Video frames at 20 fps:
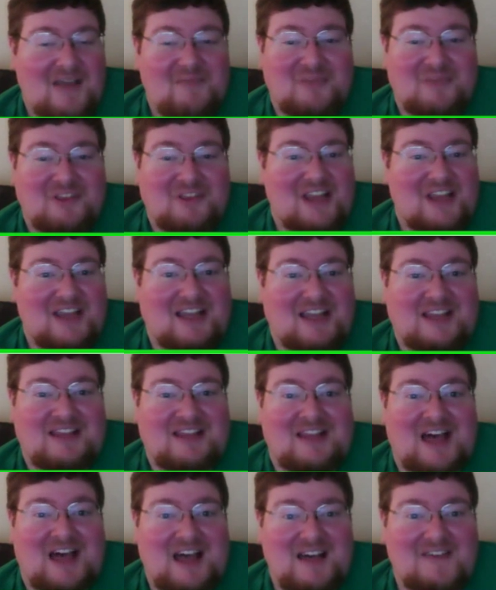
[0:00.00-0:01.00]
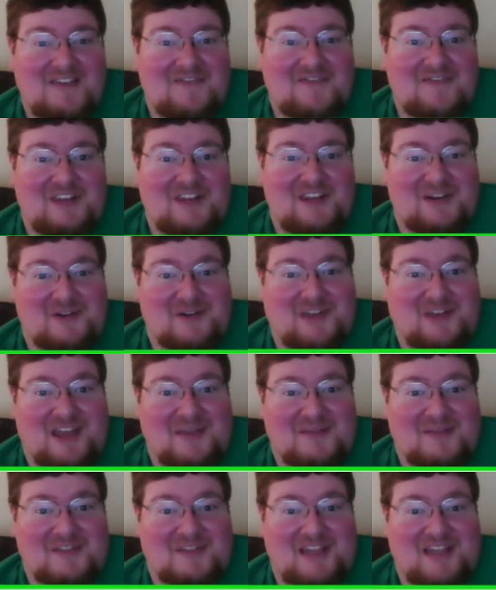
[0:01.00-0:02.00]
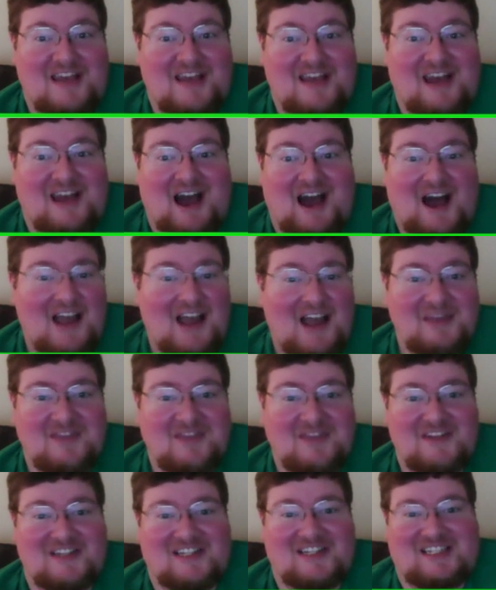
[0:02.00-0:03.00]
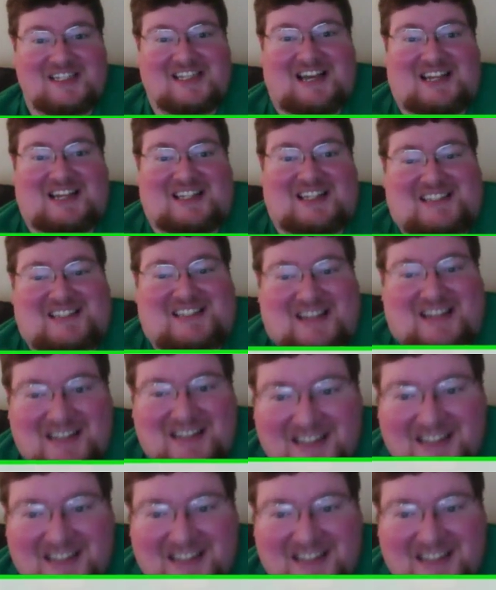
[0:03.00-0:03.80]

play a lot of video games, and I'm even disgusted.